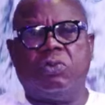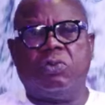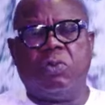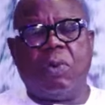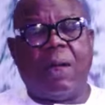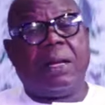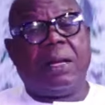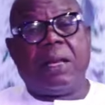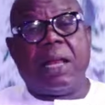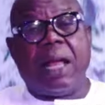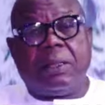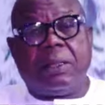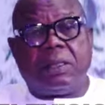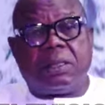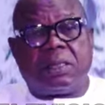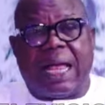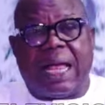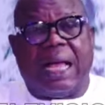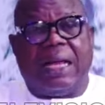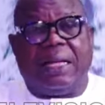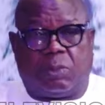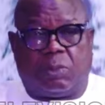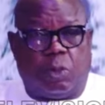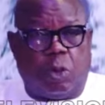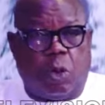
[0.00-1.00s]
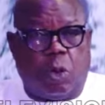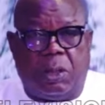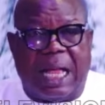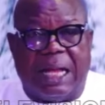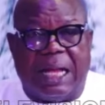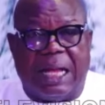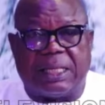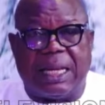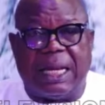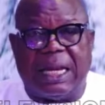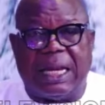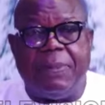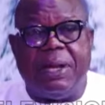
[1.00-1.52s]
And I told them,
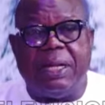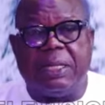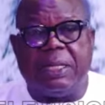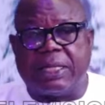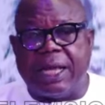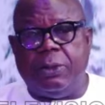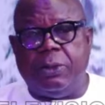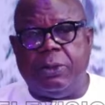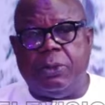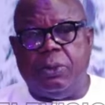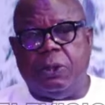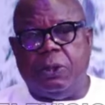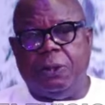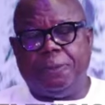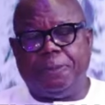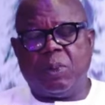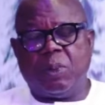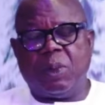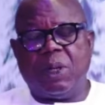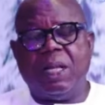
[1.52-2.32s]
I said, let me tell you.